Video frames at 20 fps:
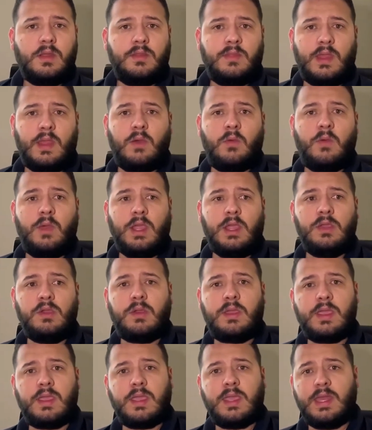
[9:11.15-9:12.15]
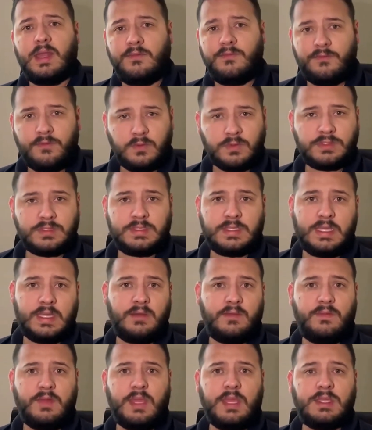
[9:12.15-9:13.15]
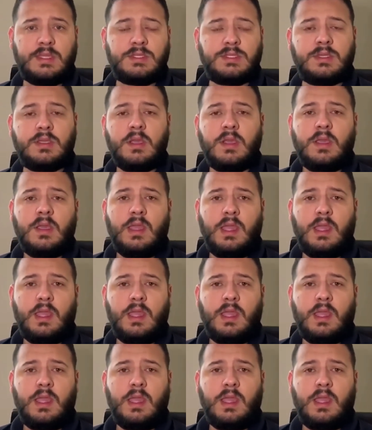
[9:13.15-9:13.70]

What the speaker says: That way you can get a full set of each